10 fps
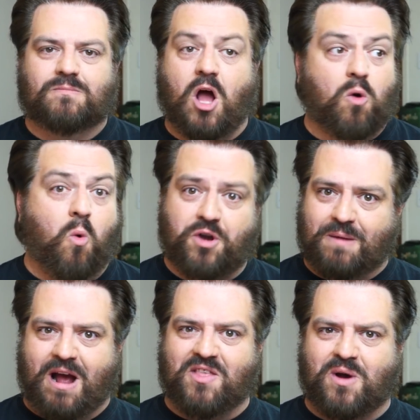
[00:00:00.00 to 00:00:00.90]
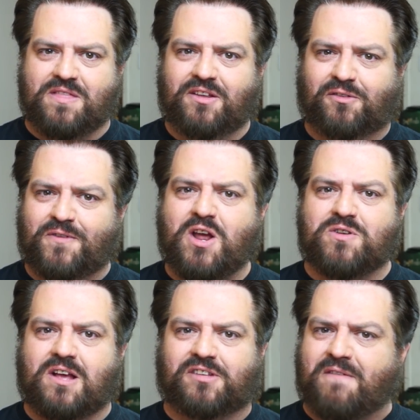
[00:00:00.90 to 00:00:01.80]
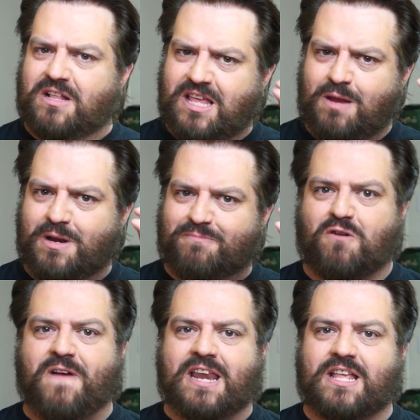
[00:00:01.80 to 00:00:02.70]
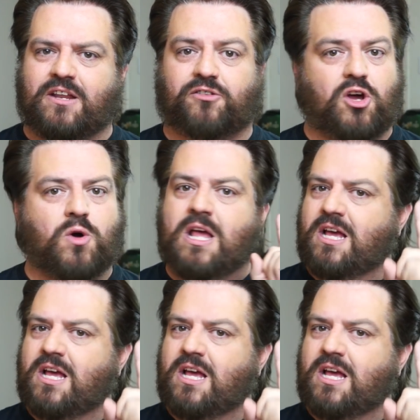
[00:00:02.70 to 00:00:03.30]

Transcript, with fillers: Uh, warning, by the way, this video does have a little bit of profanity in it, so